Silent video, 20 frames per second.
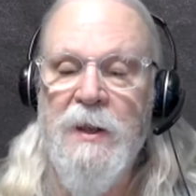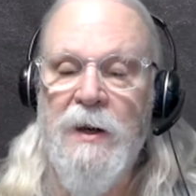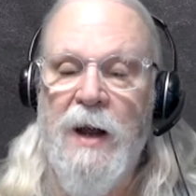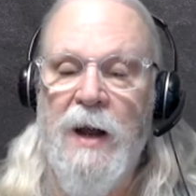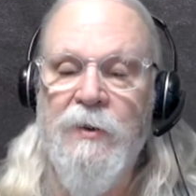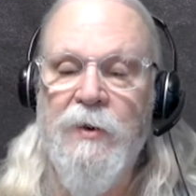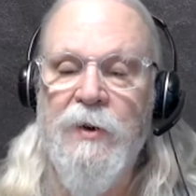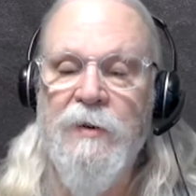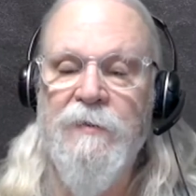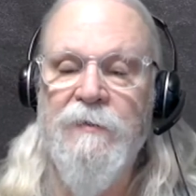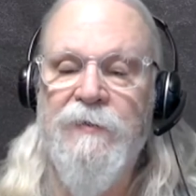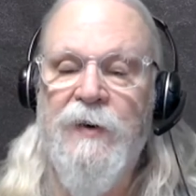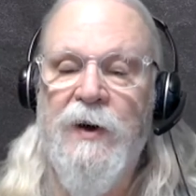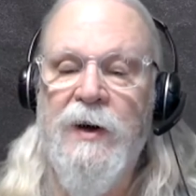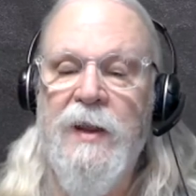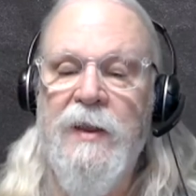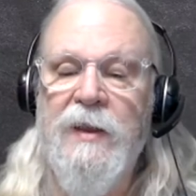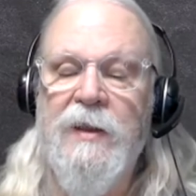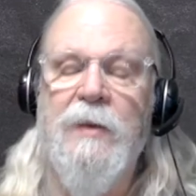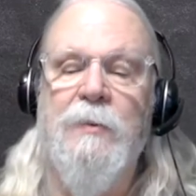I couldn't
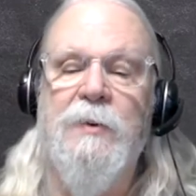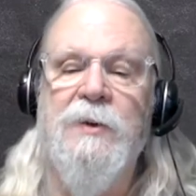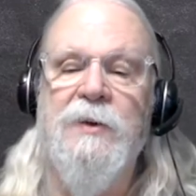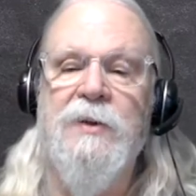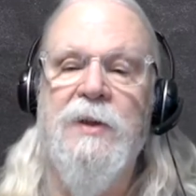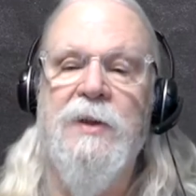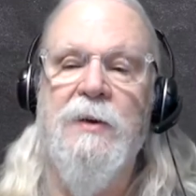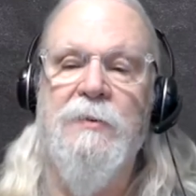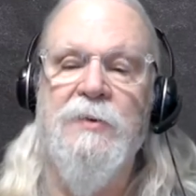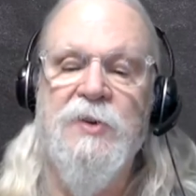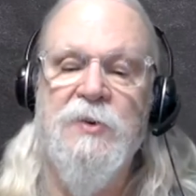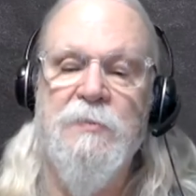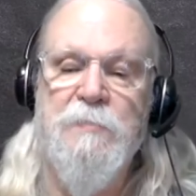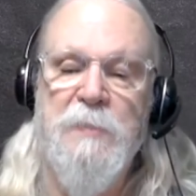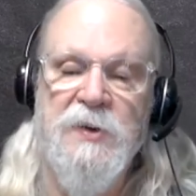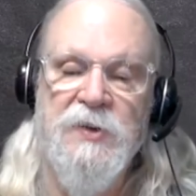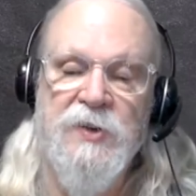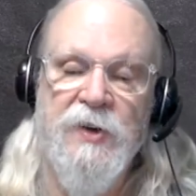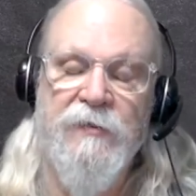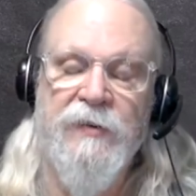find anything that was
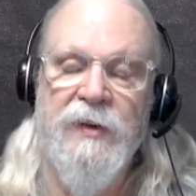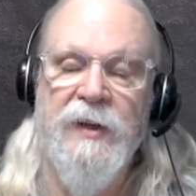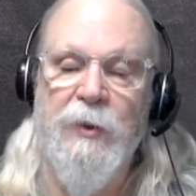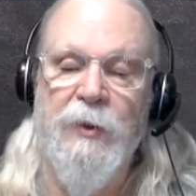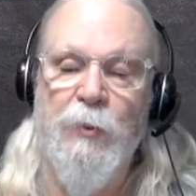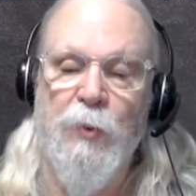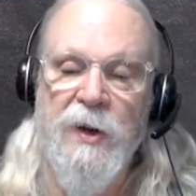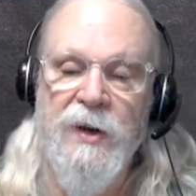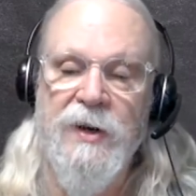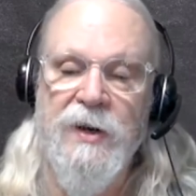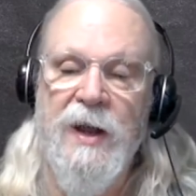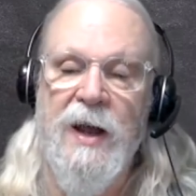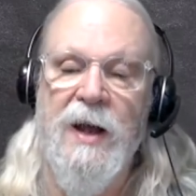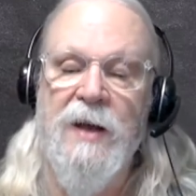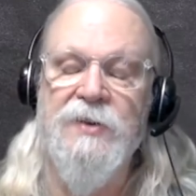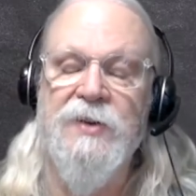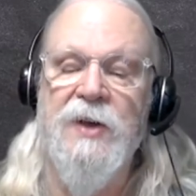specifically written down,